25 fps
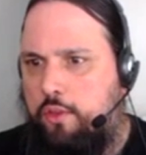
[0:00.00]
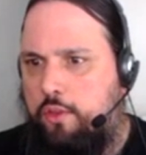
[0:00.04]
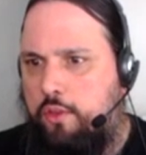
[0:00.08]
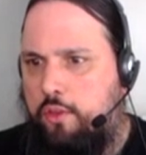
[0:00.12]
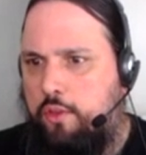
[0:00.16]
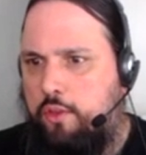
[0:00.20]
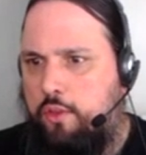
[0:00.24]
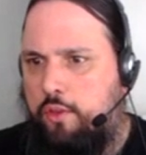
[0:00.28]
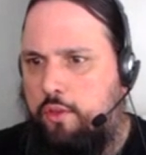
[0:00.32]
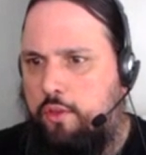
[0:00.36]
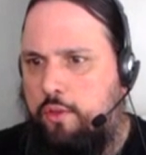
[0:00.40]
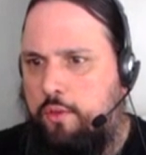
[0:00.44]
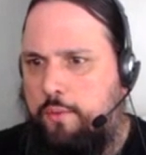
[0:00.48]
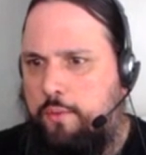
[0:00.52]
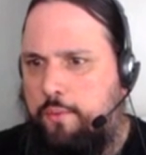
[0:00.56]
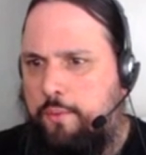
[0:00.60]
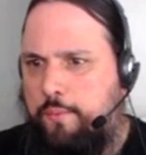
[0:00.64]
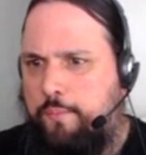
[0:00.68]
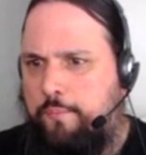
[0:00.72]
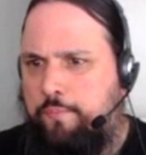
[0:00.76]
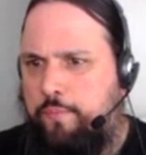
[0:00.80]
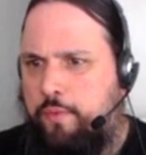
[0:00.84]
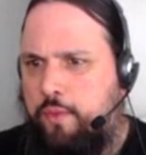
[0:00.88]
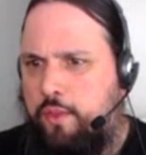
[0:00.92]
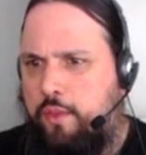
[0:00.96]

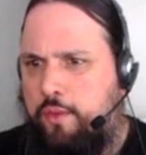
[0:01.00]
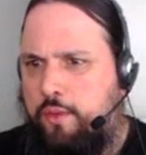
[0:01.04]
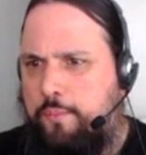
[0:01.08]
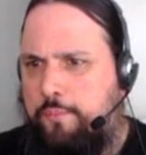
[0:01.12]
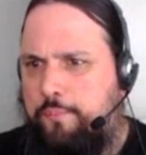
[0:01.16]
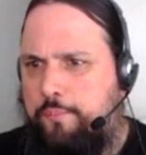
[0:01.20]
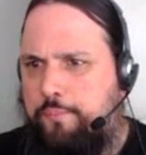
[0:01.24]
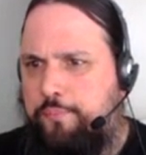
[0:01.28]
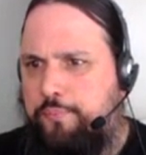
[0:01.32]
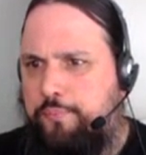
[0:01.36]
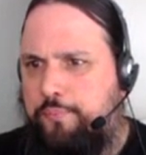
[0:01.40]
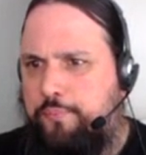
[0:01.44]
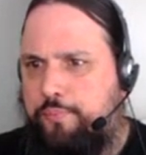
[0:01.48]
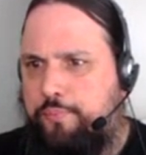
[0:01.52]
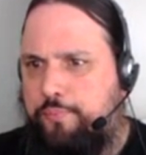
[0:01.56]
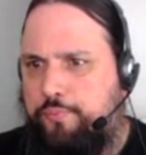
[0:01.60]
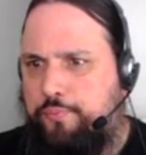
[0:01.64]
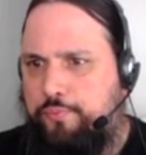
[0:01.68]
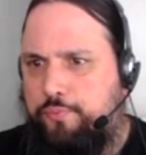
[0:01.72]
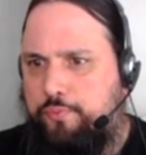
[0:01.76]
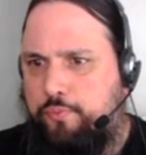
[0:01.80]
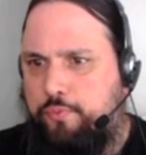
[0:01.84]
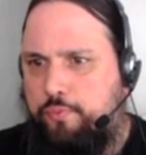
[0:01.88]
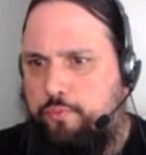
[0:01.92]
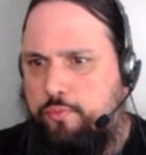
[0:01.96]

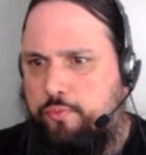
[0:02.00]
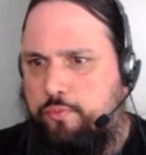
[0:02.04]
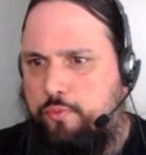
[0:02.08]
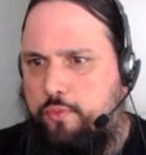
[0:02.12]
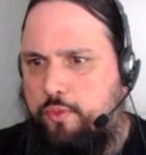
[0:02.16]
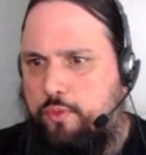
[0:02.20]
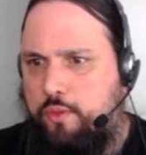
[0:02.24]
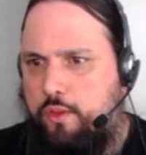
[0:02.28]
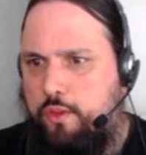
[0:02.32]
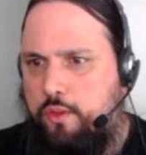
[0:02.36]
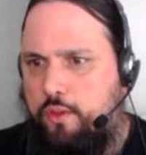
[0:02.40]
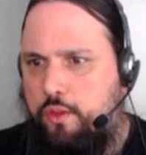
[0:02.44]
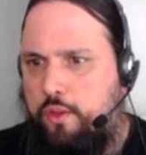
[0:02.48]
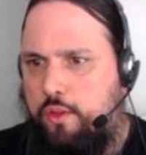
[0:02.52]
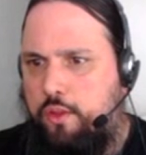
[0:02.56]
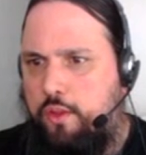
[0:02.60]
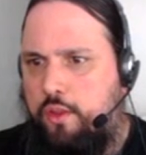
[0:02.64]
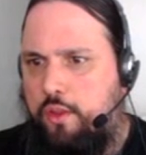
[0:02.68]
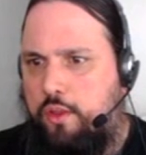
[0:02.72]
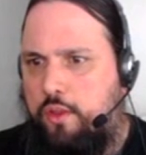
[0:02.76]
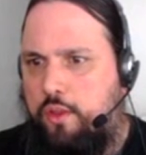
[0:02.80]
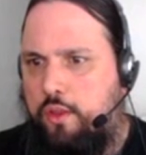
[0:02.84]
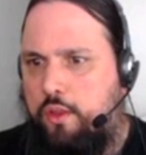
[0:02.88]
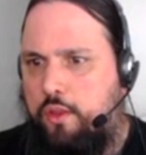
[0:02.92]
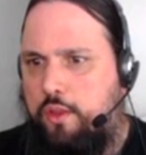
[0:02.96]

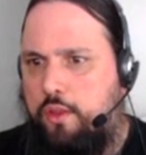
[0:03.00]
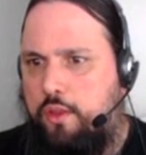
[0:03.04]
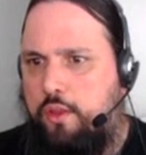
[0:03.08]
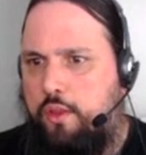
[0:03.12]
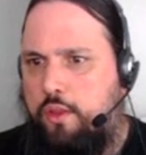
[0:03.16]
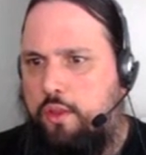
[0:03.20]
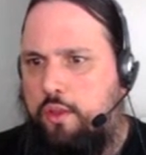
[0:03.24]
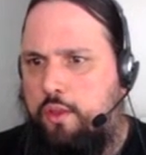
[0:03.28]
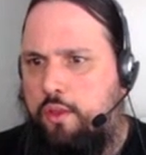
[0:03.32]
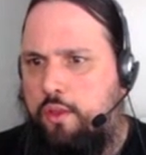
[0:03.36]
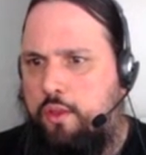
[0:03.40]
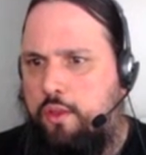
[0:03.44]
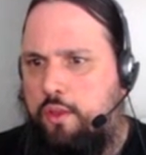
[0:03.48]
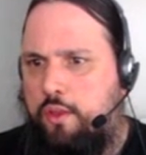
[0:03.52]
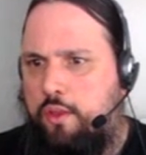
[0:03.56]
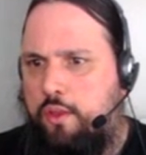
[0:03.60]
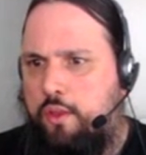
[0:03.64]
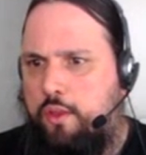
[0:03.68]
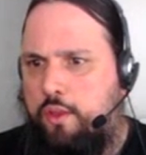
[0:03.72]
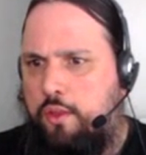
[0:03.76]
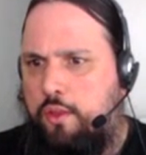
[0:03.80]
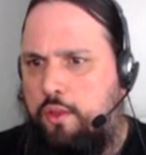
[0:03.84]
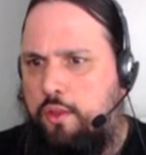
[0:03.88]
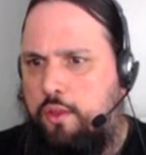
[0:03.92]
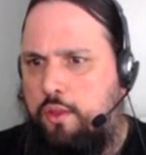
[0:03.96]

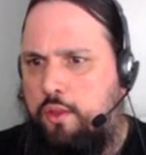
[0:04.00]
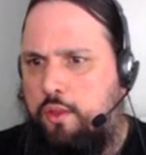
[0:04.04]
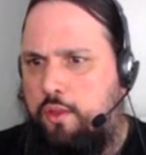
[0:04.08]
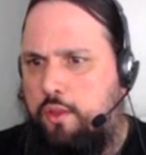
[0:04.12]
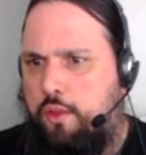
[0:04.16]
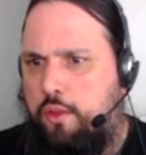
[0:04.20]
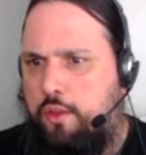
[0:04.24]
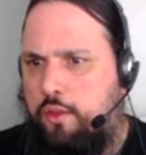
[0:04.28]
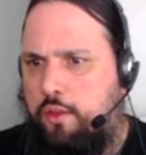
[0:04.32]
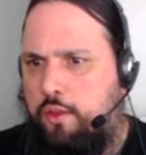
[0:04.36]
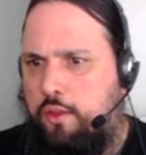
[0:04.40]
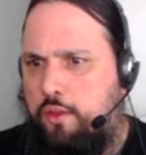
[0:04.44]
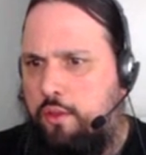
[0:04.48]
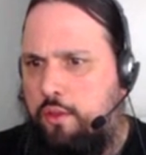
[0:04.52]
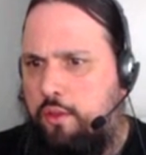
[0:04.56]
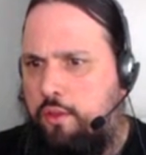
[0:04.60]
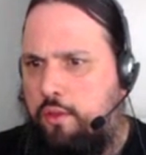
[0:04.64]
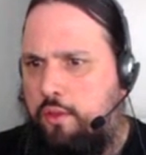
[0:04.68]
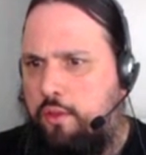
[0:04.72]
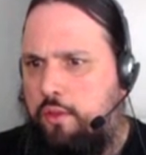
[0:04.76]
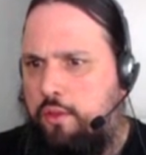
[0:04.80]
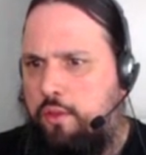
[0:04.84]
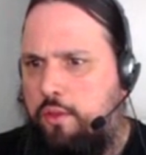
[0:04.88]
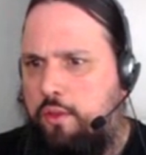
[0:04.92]
Nothing is said.